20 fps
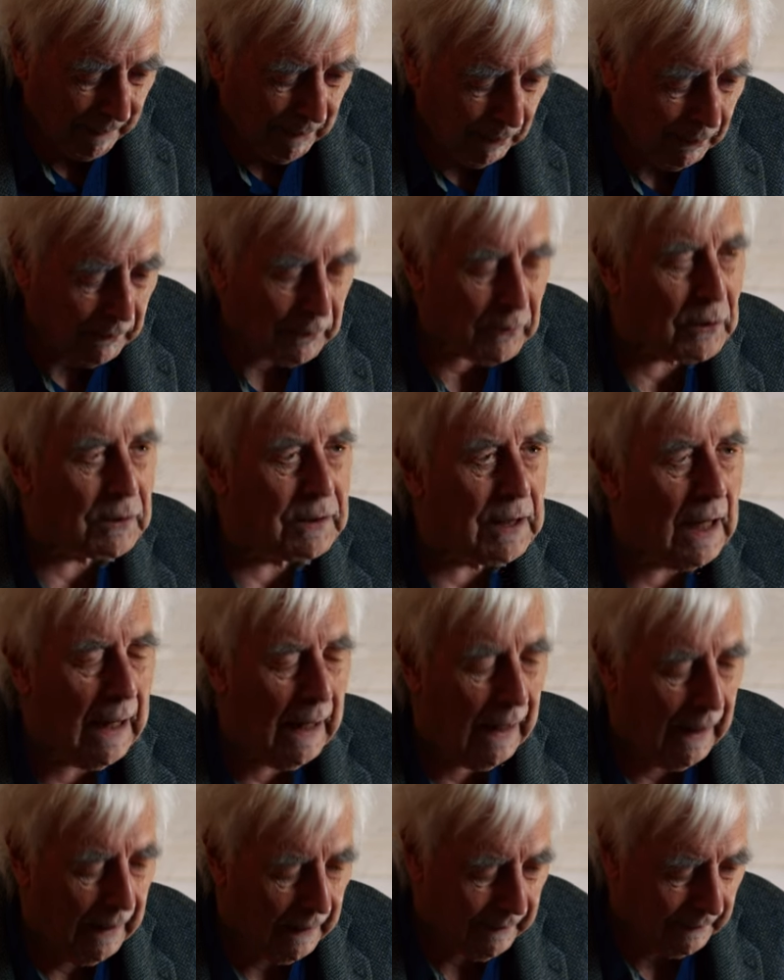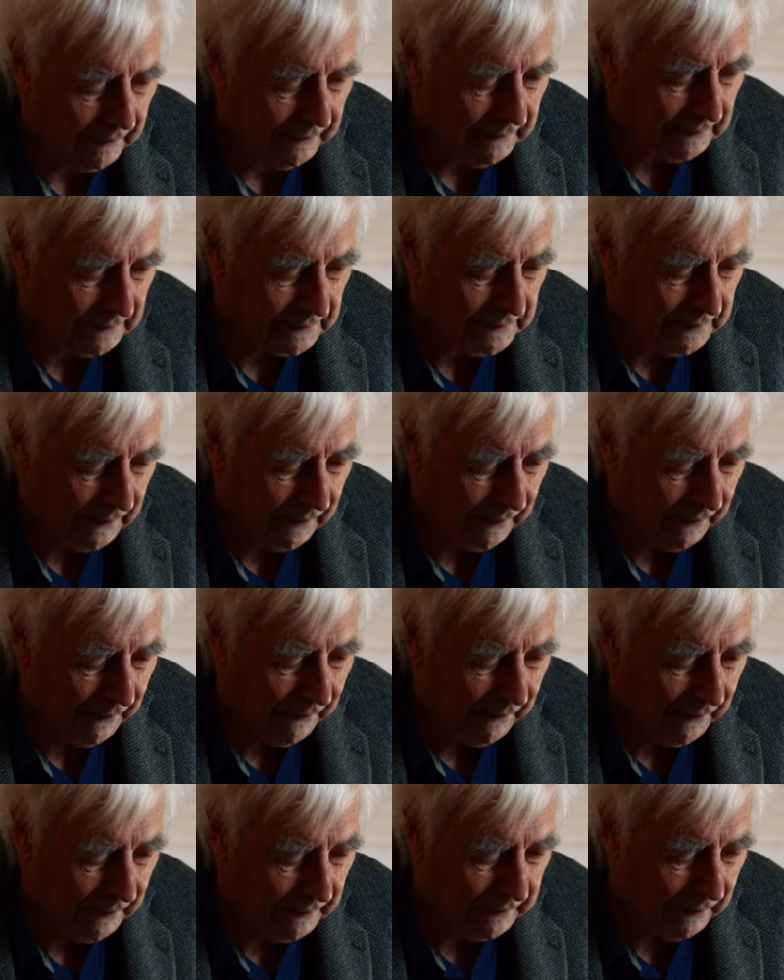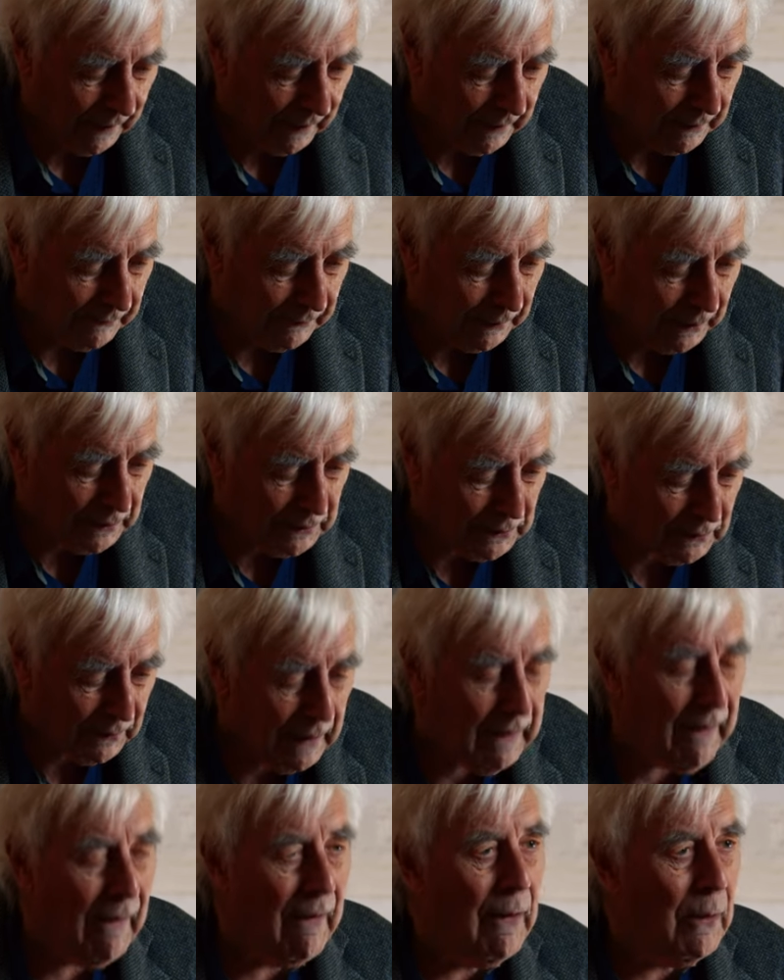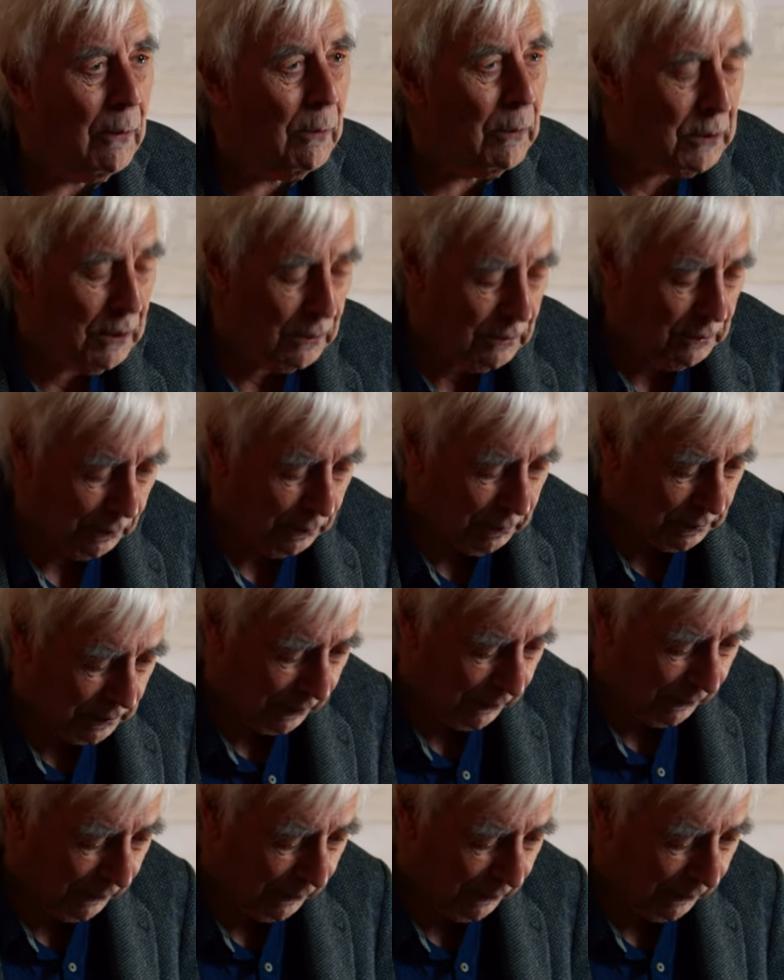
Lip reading: We've just had, to say, that anniversary, which is also